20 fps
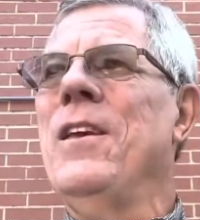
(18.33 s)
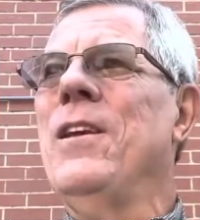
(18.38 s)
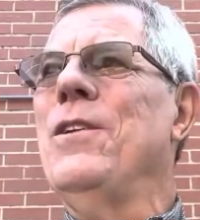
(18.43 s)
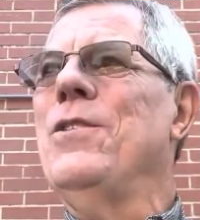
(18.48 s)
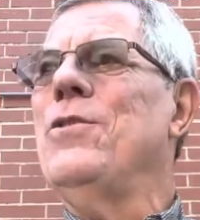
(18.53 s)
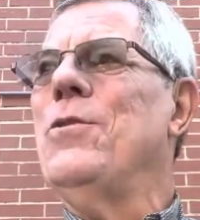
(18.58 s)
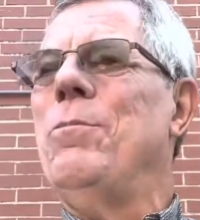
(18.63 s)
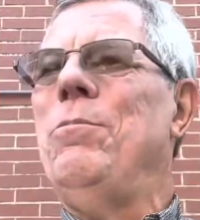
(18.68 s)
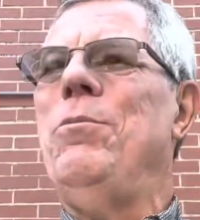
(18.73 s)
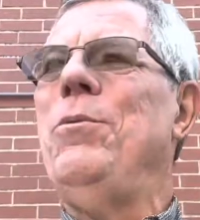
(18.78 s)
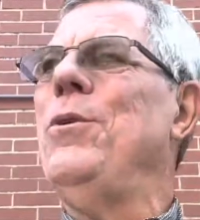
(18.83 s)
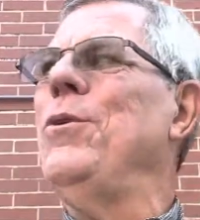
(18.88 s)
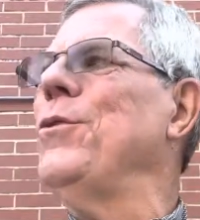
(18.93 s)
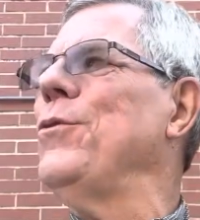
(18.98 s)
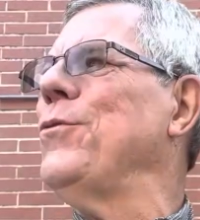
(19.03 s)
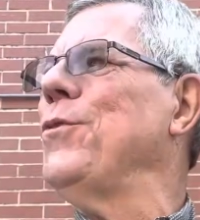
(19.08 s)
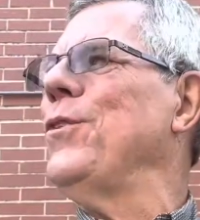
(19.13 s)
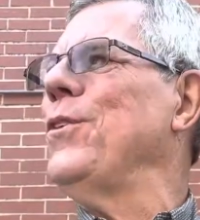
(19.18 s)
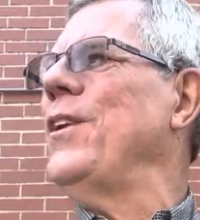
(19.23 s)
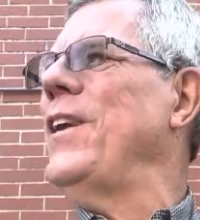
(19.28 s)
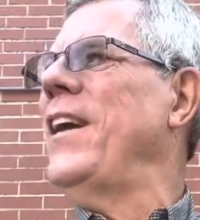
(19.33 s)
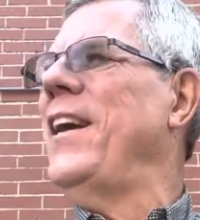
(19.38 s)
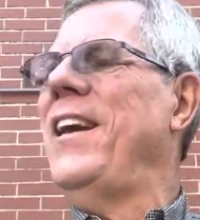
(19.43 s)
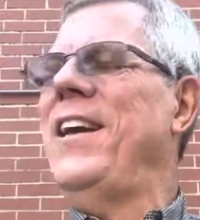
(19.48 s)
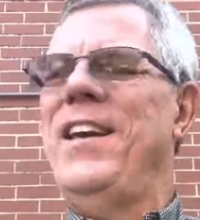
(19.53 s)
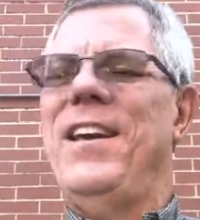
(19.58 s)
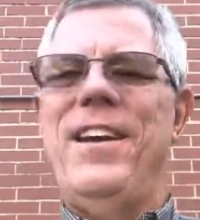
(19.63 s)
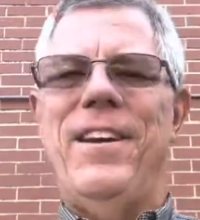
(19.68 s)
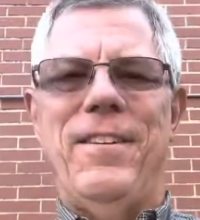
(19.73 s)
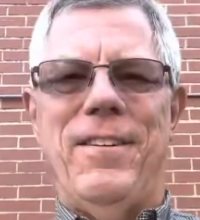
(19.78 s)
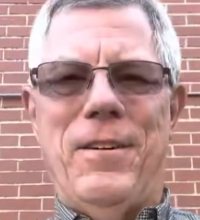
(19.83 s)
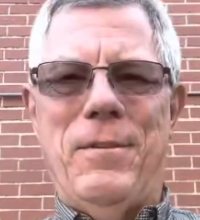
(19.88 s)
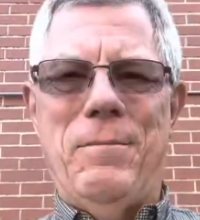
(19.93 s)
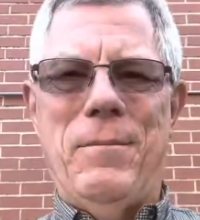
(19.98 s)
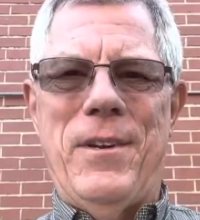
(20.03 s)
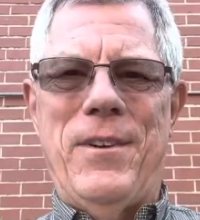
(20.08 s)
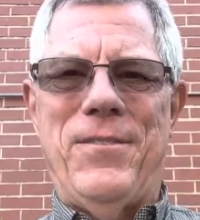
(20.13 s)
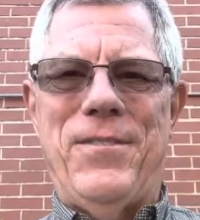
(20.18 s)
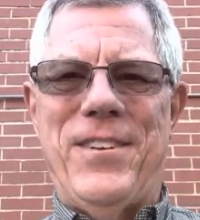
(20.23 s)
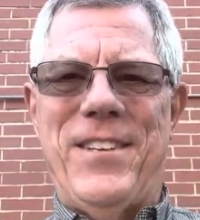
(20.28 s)
It's a beautiful day here in
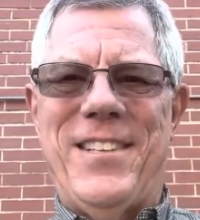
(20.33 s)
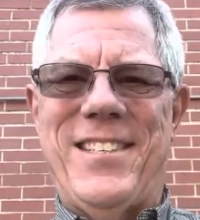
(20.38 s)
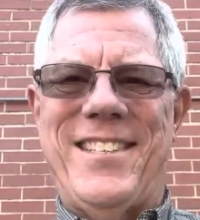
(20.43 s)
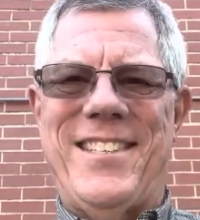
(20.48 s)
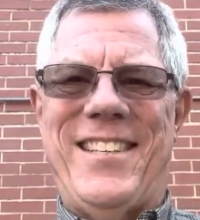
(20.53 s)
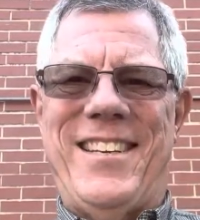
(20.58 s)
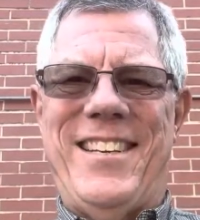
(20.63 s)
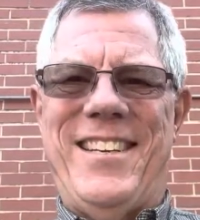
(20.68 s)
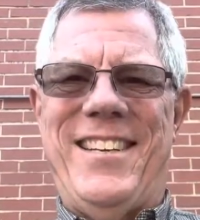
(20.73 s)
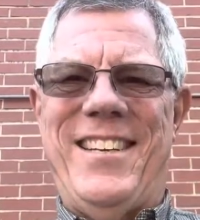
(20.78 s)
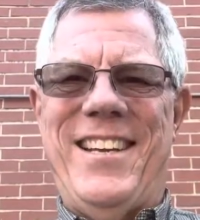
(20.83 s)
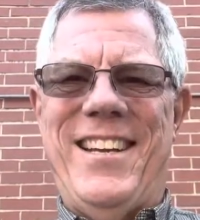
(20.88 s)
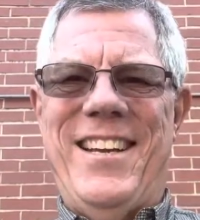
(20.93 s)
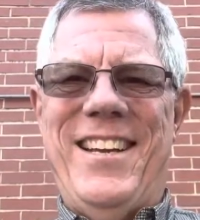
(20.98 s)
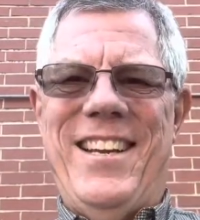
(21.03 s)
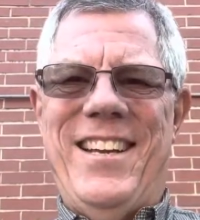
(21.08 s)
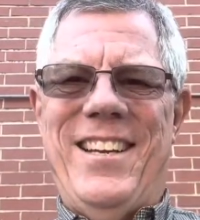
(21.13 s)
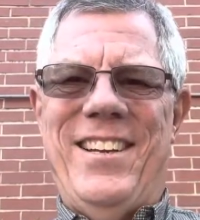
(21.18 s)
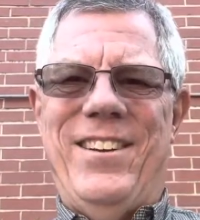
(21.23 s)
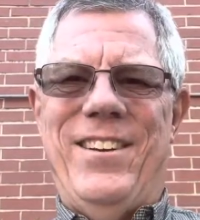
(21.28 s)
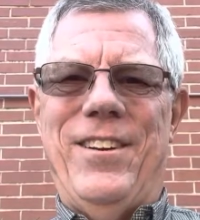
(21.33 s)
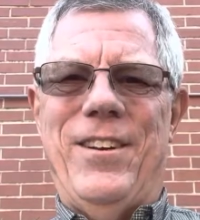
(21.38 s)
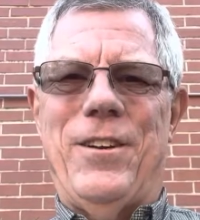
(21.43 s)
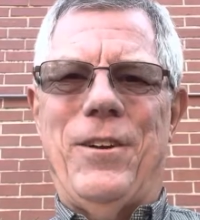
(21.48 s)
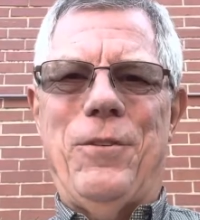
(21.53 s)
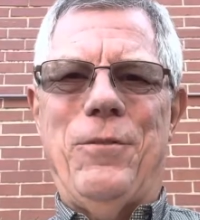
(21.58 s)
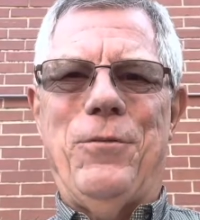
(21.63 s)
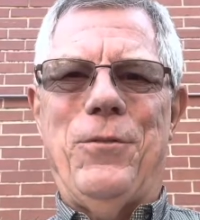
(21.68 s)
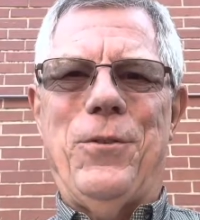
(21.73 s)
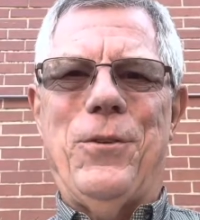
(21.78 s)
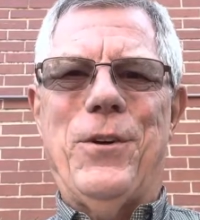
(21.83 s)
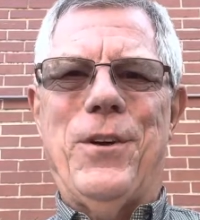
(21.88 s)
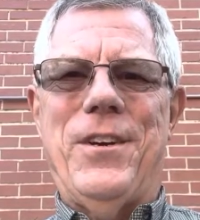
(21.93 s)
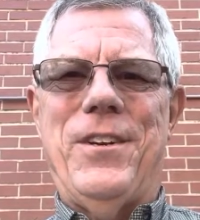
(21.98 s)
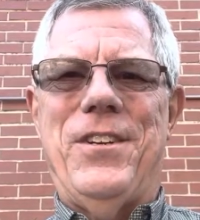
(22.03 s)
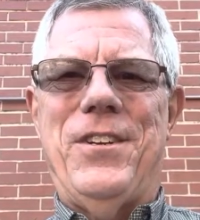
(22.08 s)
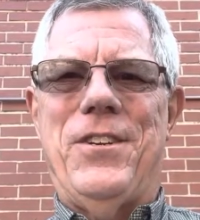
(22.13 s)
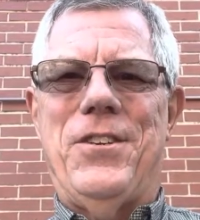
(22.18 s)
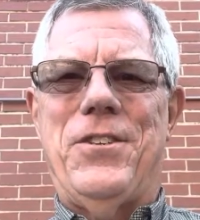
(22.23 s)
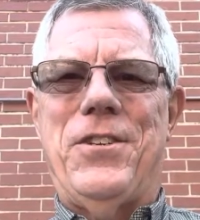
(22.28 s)
Memphis, and looking forward
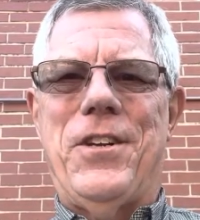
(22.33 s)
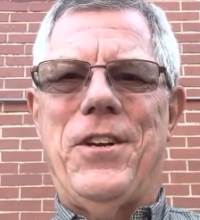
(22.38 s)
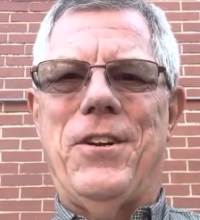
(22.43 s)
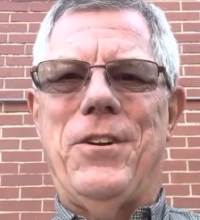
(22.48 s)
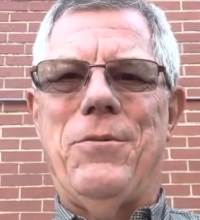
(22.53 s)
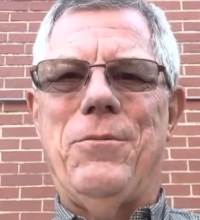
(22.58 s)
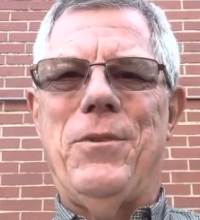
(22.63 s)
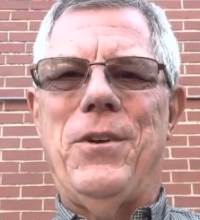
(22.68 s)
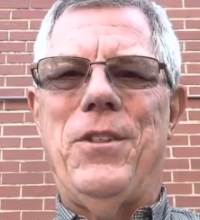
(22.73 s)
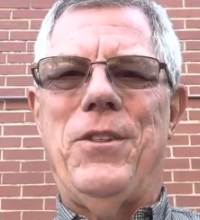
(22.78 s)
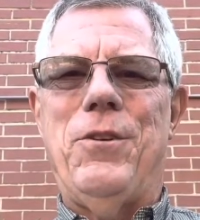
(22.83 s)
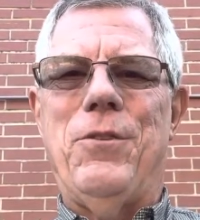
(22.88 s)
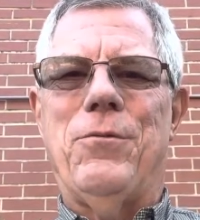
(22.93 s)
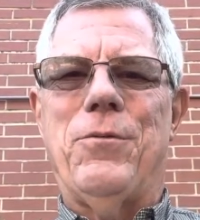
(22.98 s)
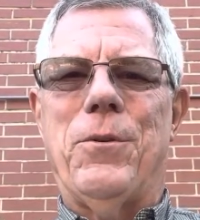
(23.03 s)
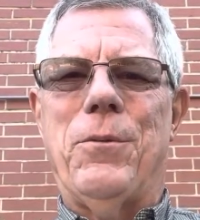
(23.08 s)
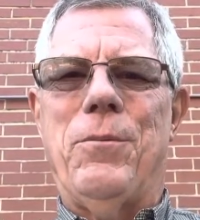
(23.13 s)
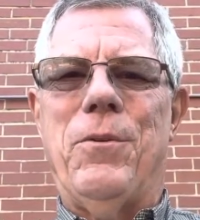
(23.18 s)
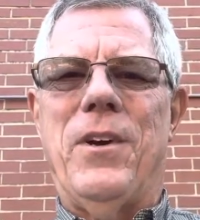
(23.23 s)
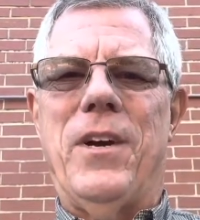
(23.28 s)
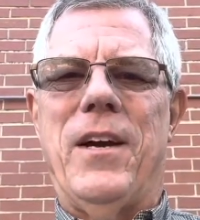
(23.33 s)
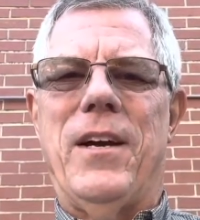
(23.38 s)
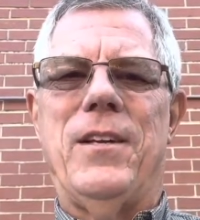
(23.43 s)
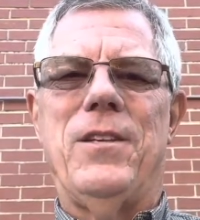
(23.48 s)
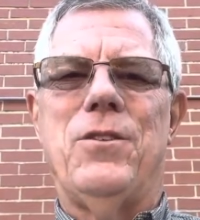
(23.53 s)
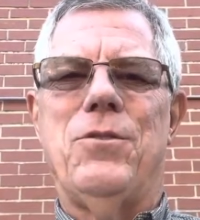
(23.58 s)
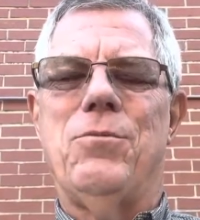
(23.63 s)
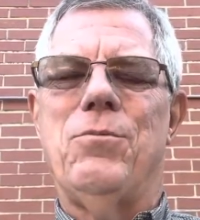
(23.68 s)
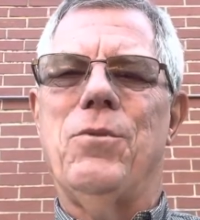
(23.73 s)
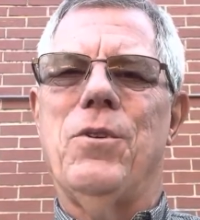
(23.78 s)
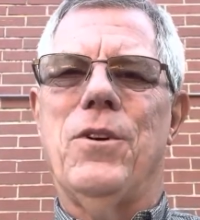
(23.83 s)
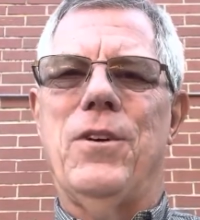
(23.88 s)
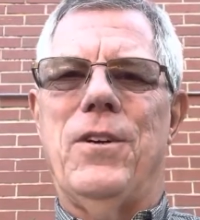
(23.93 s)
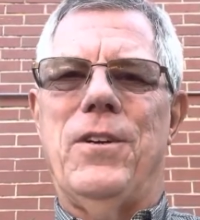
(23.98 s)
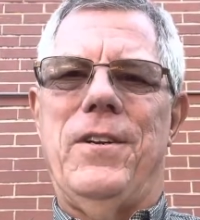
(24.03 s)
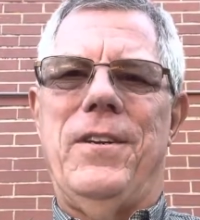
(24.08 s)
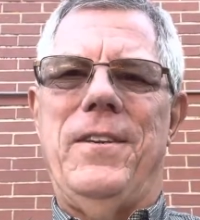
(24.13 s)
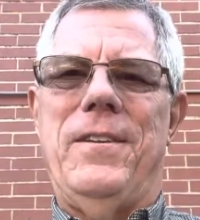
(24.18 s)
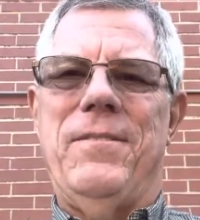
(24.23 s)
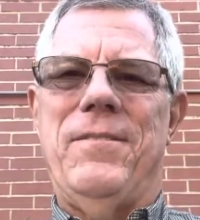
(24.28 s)
to sharing with you from God's Word.
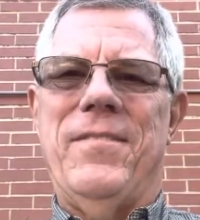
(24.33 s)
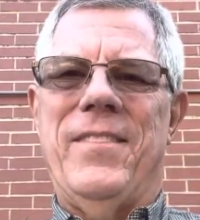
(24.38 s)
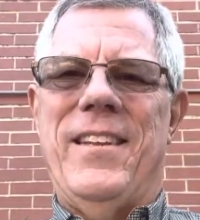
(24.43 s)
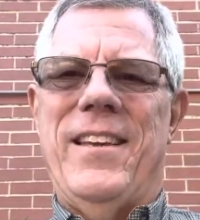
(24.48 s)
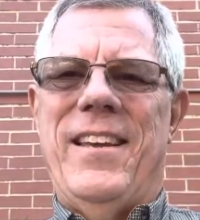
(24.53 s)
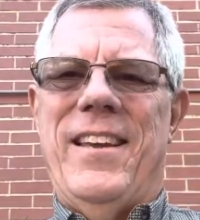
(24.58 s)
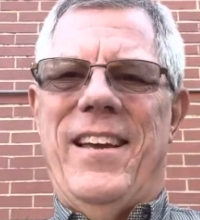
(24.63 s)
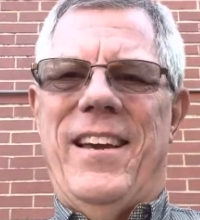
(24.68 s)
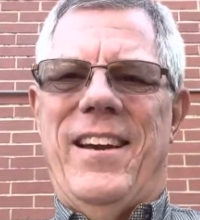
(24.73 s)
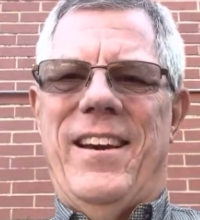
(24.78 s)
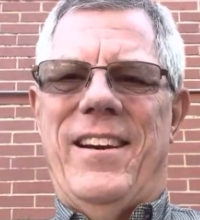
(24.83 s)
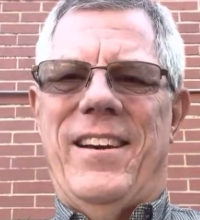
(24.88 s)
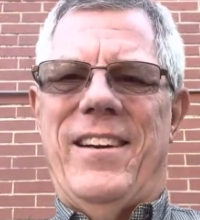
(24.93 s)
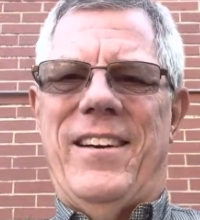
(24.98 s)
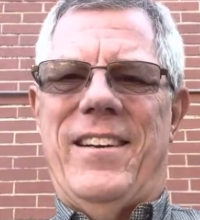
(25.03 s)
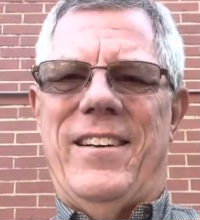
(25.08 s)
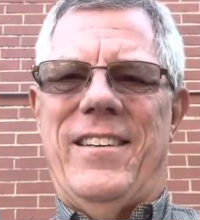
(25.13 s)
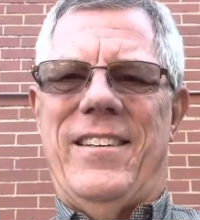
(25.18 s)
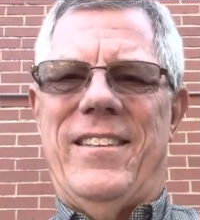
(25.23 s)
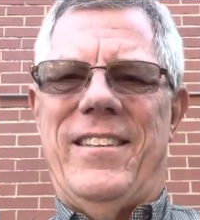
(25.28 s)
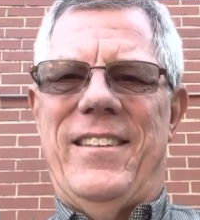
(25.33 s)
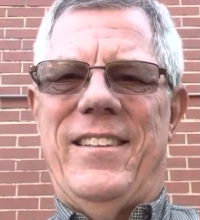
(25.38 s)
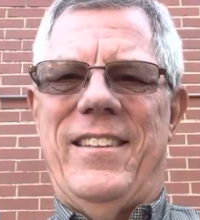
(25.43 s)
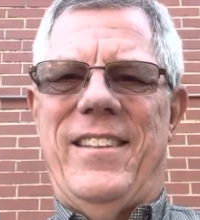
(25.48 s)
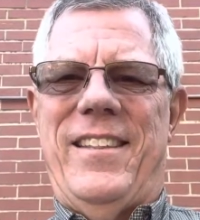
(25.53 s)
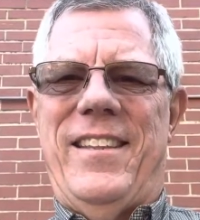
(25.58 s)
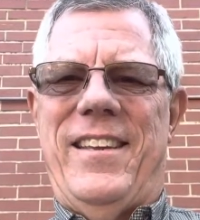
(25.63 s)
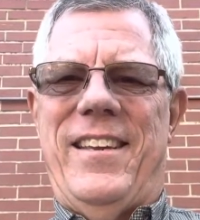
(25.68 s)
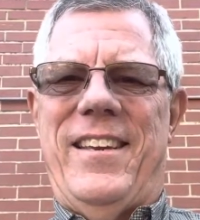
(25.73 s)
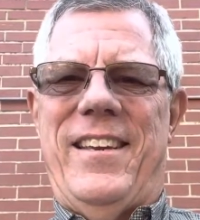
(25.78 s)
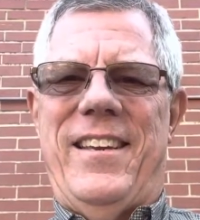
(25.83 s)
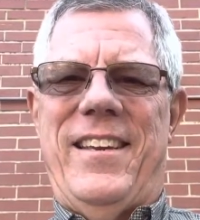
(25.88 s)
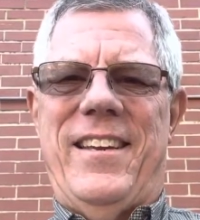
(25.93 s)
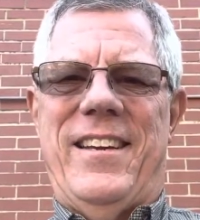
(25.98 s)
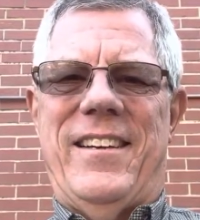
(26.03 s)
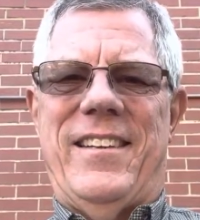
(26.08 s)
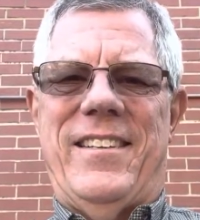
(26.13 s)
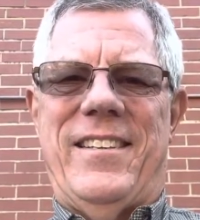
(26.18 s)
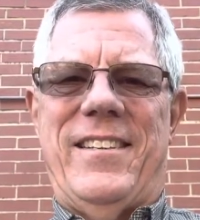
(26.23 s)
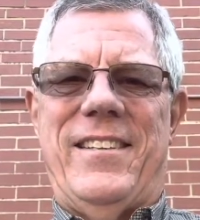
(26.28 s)
Uh, the
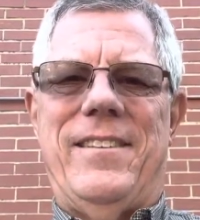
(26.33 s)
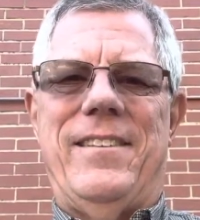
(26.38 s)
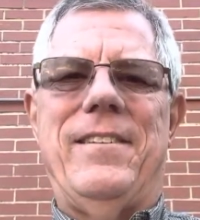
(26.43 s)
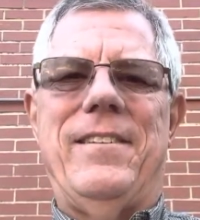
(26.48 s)
uh,